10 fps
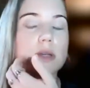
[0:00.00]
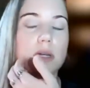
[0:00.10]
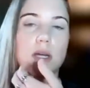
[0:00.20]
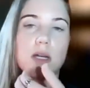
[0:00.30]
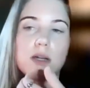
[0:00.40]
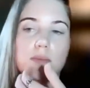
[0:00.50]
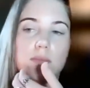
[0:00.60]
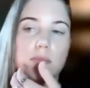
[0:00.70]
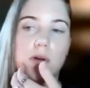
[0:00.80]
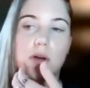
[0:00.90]

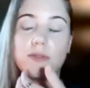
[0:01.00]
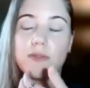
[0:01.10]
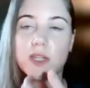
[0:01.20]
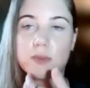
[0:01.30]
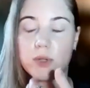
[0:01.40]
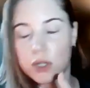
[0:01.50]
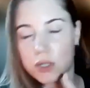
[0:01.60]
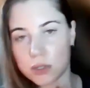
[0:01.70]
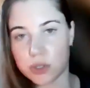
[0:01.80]
on Facebook,